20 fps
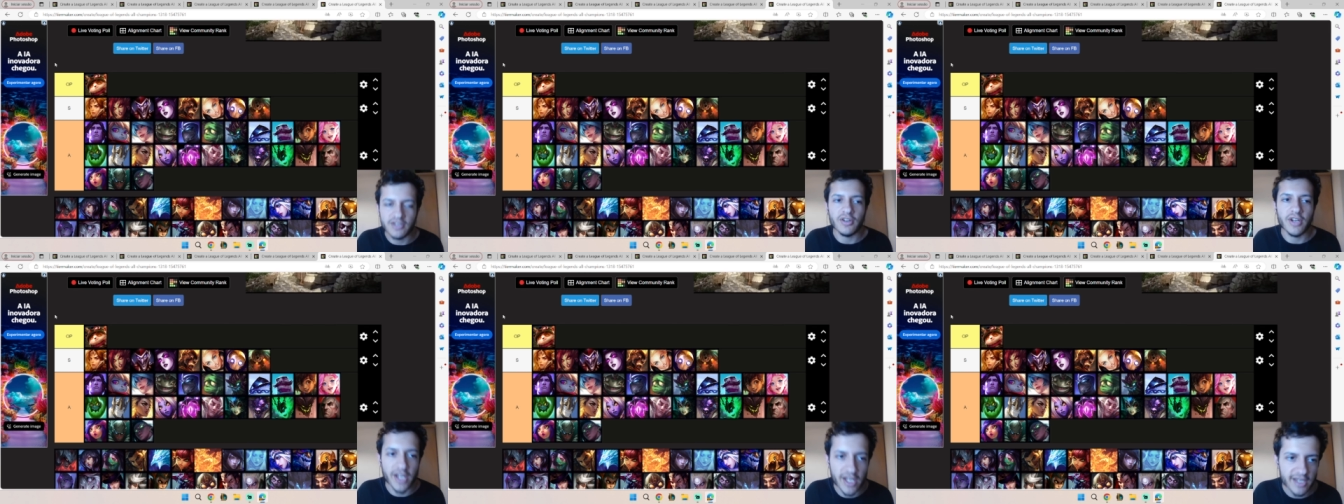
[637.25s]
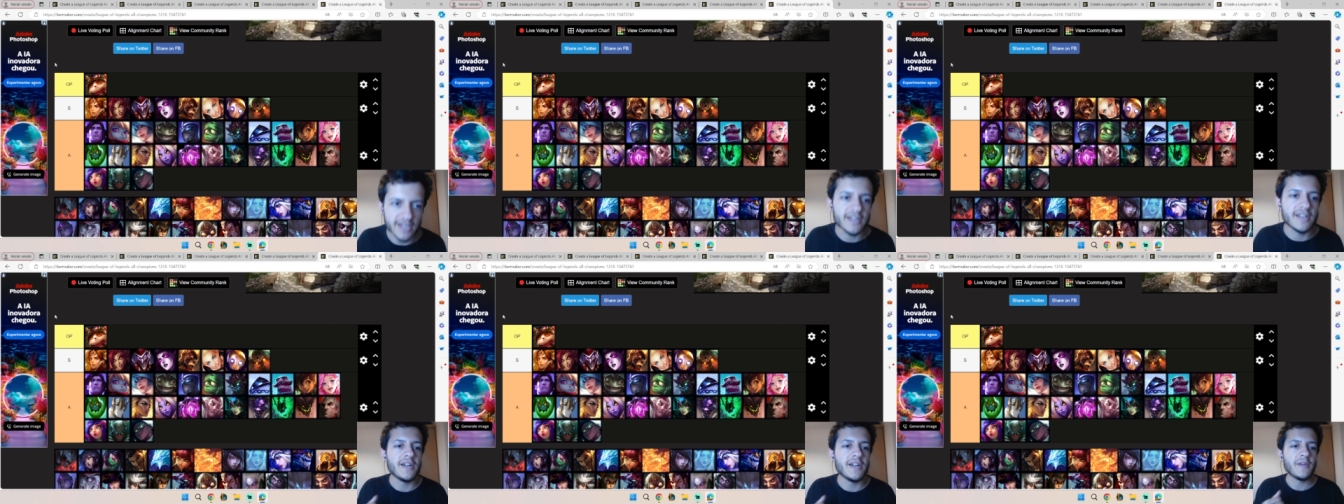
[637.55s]

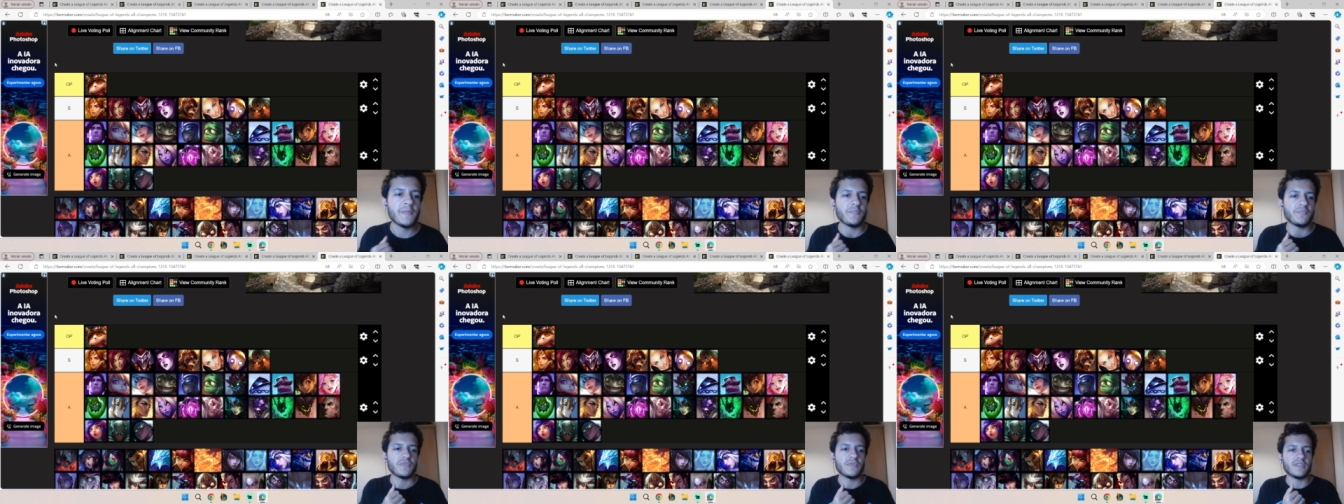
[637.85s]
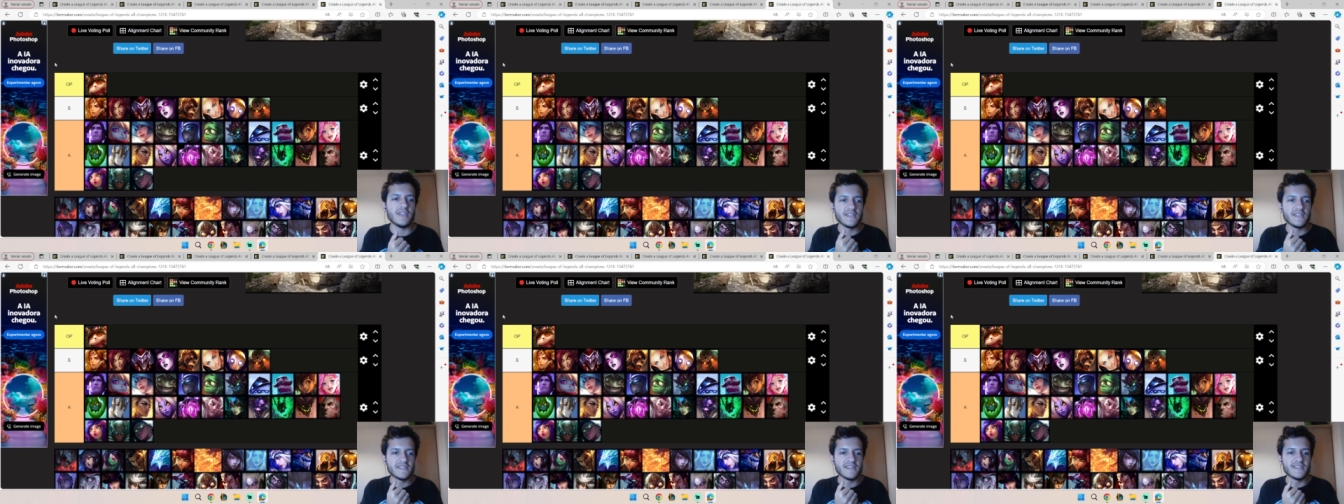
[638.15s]
Okay,
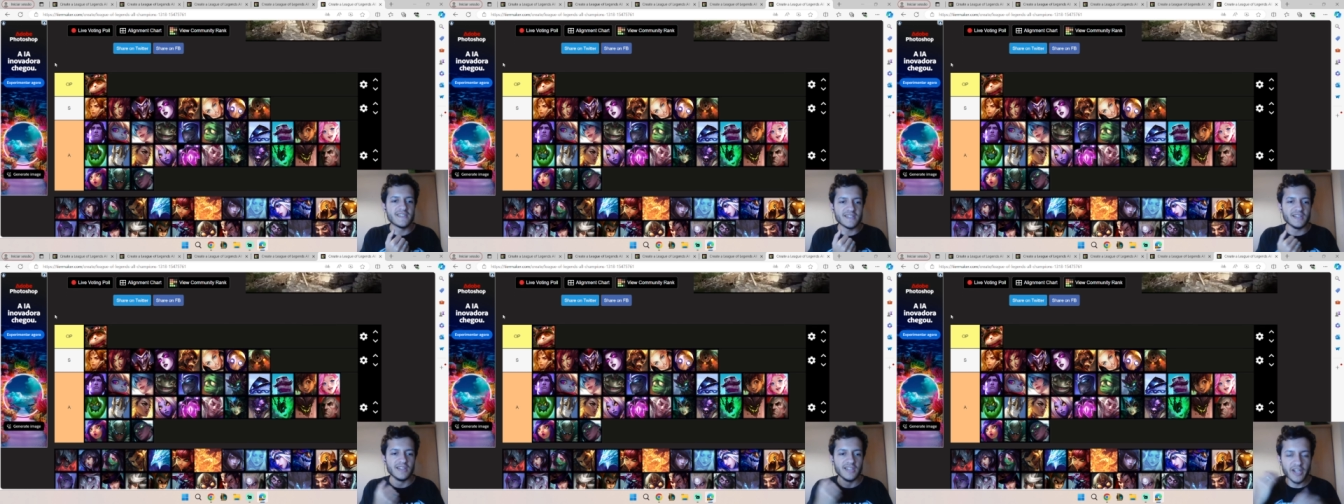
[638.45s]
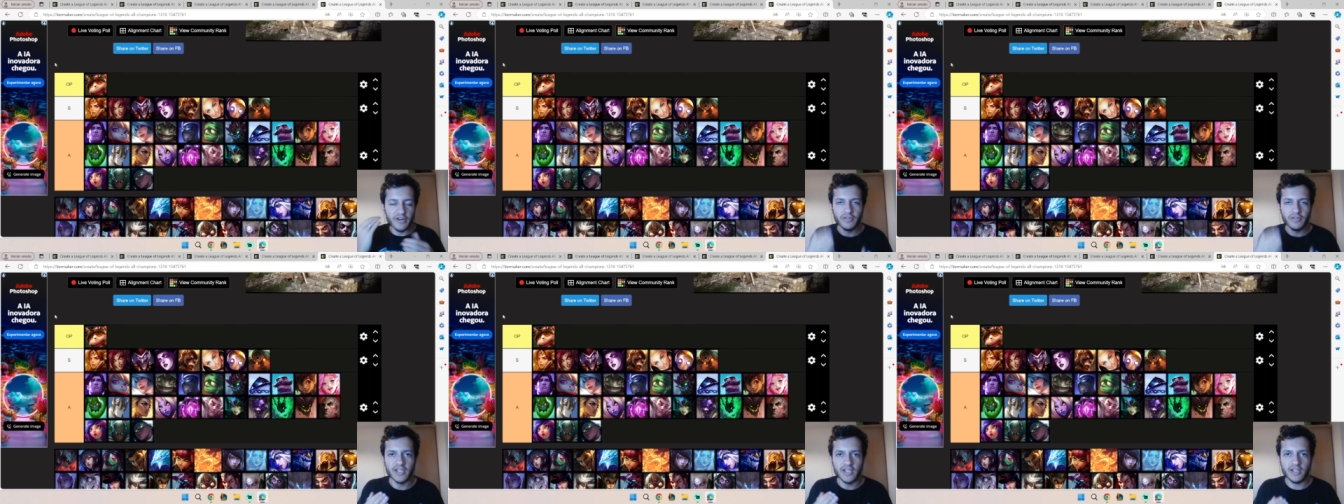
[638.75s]
this is
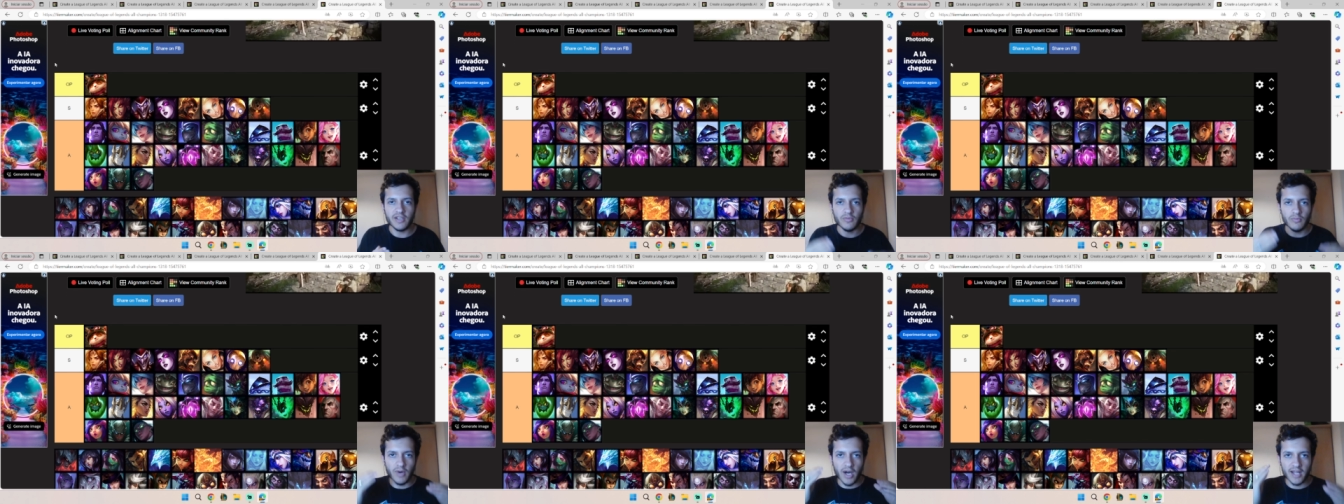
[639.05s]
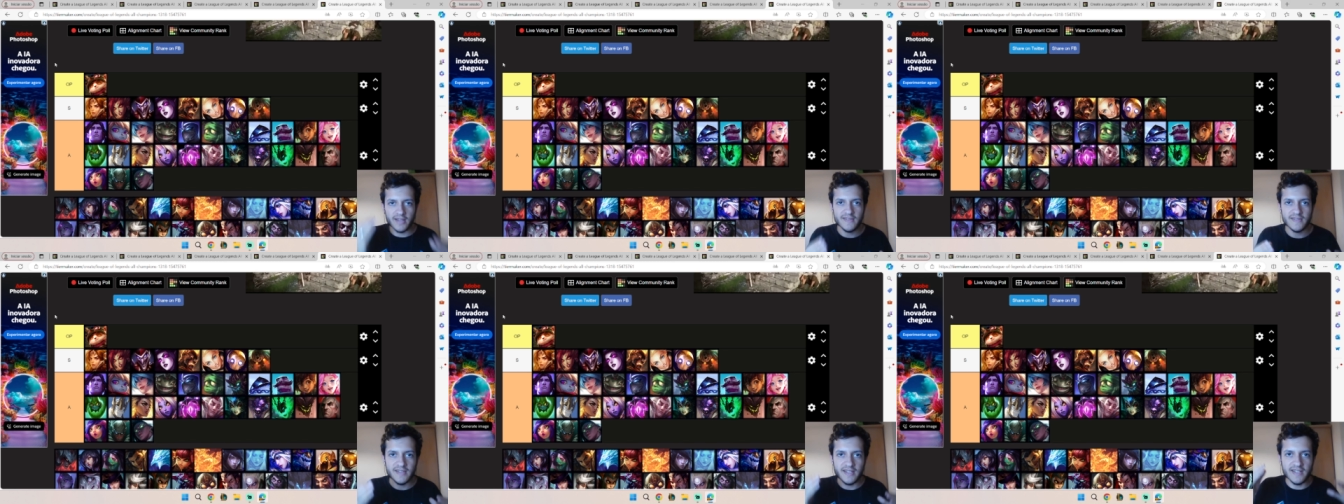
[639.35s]
literally
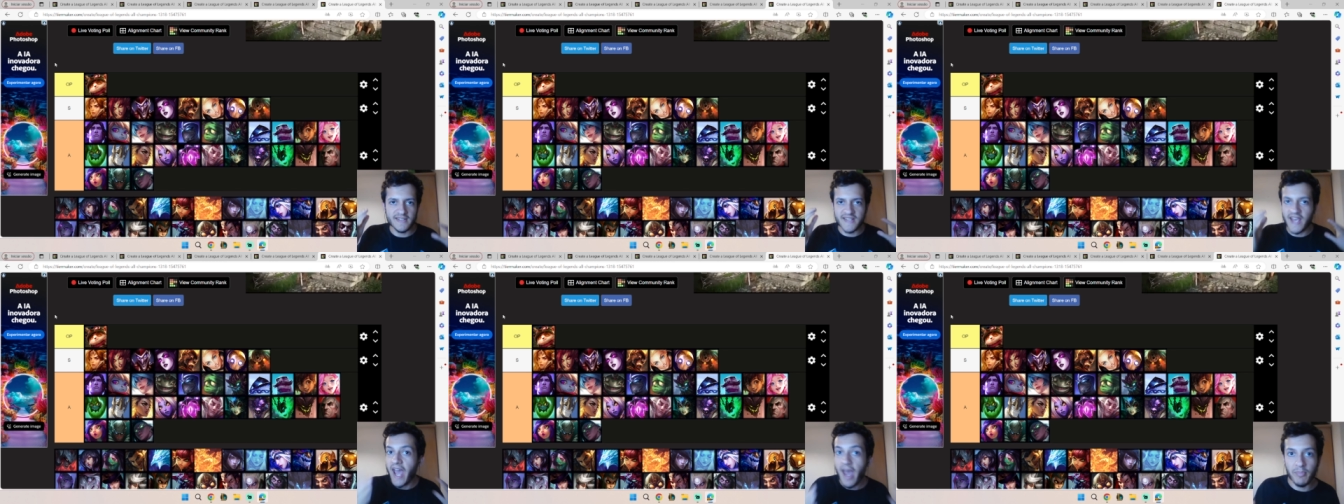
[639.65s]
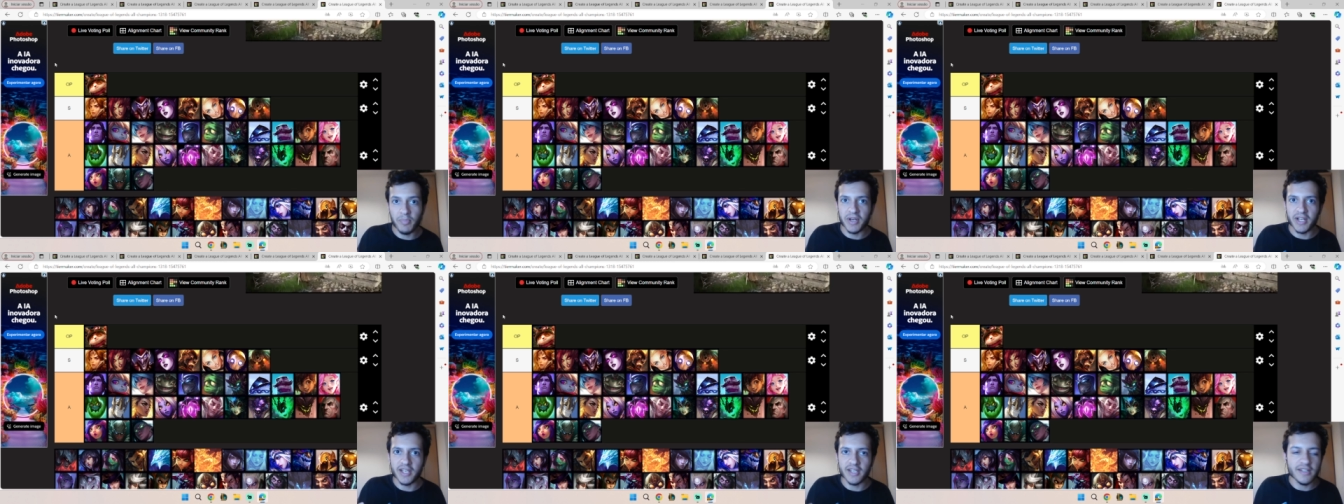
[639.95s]
what it's
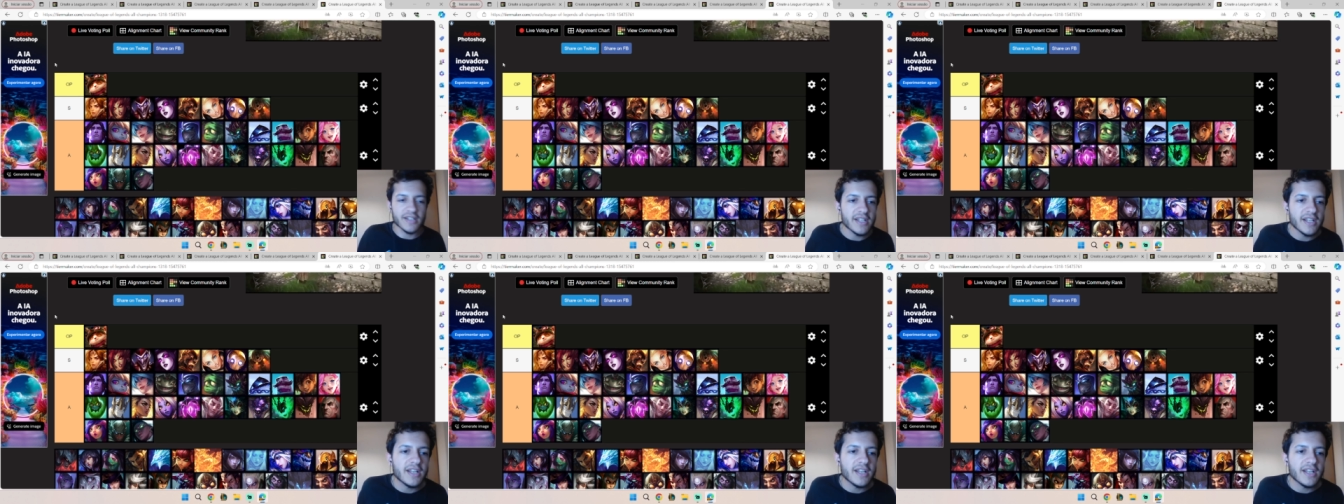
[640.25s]
happening.